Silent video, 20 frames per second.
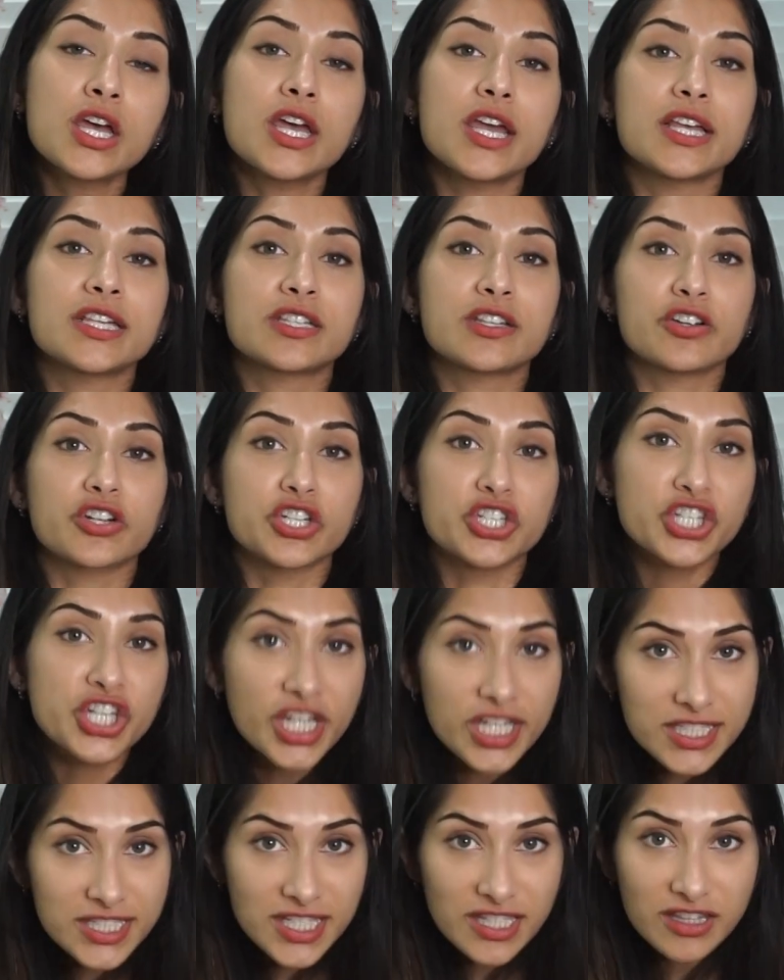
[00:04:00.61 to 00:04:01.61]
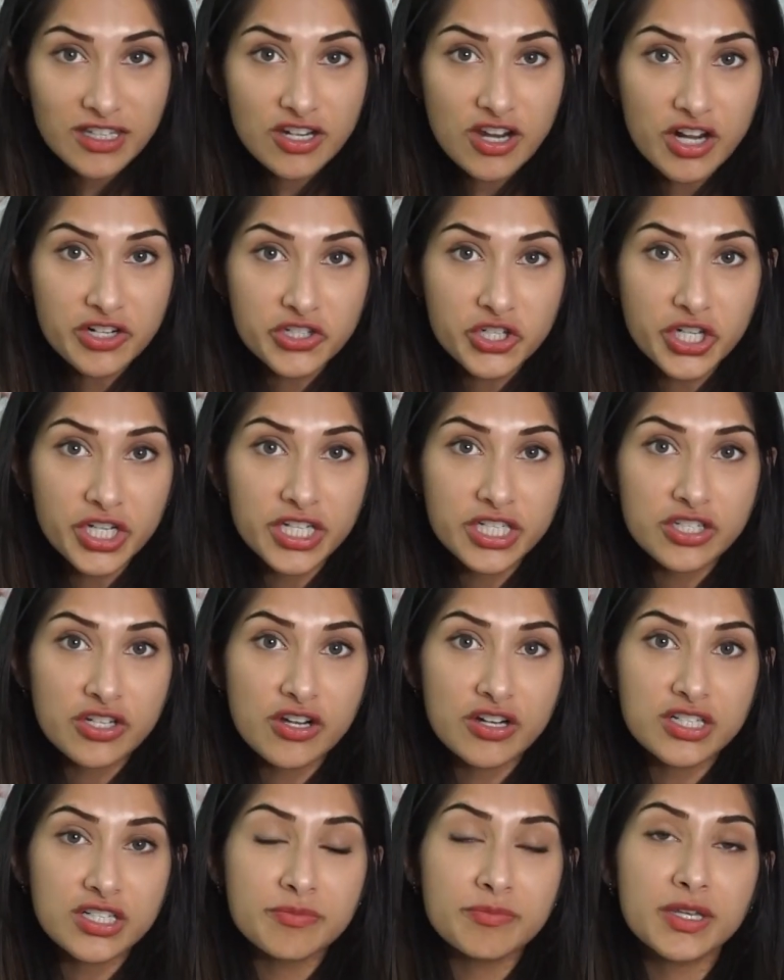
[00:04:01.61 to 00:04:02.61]
Is there a chance that the doctor can
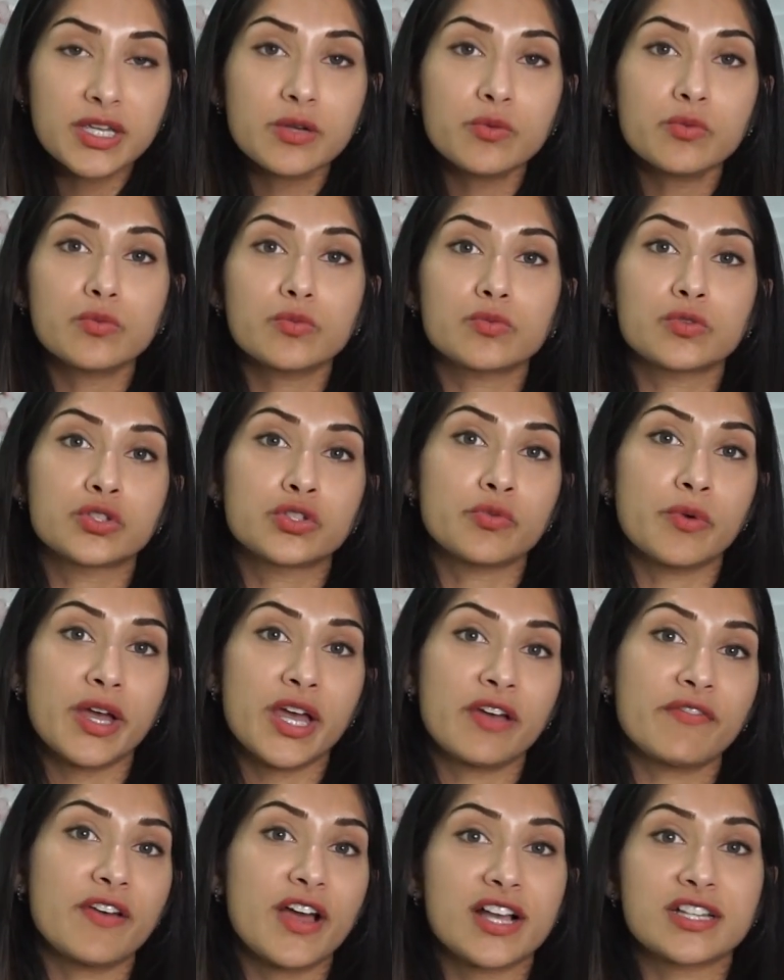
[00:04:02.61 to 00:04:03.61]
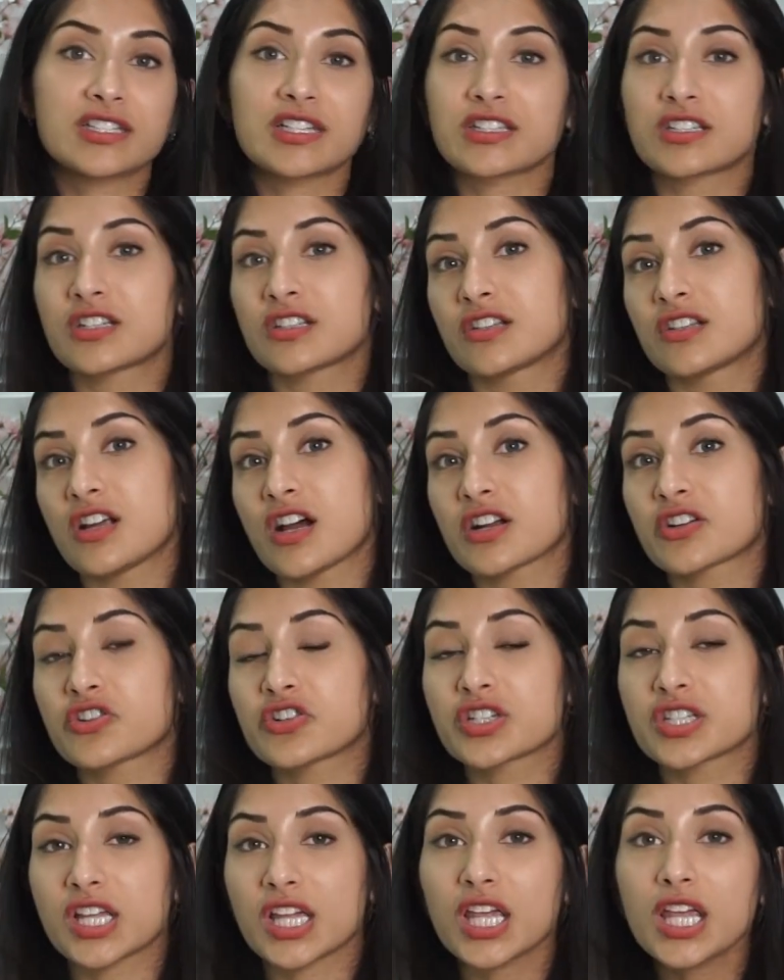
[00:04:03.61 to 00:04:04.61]
talk to me? Do I have access to the
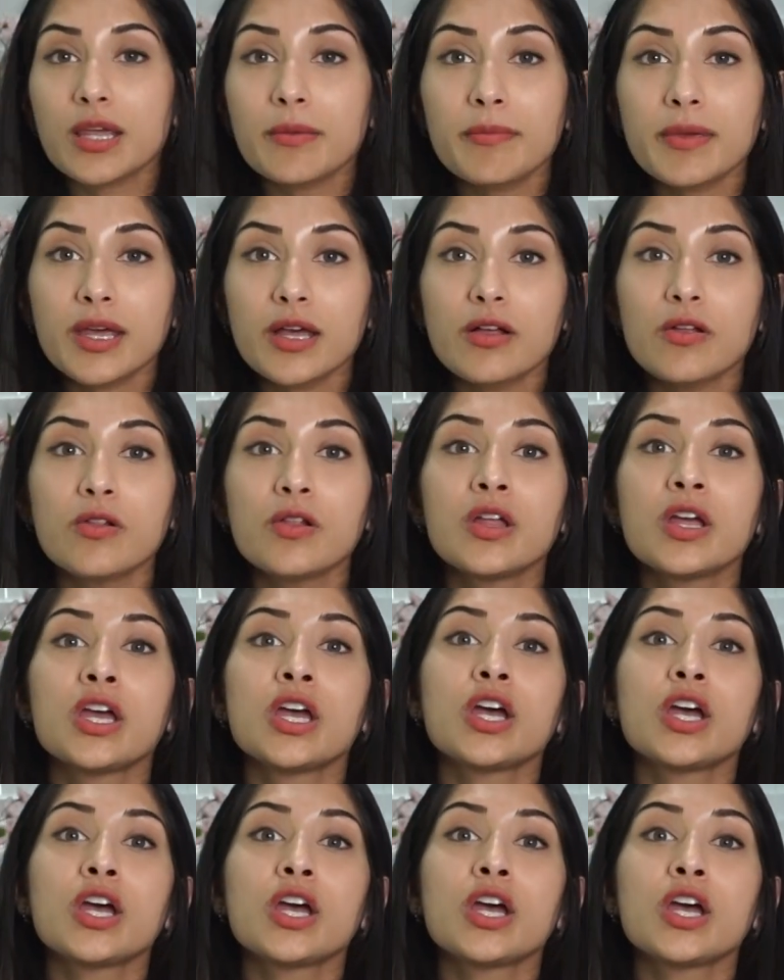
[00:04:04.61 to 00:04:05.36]
doctor's email?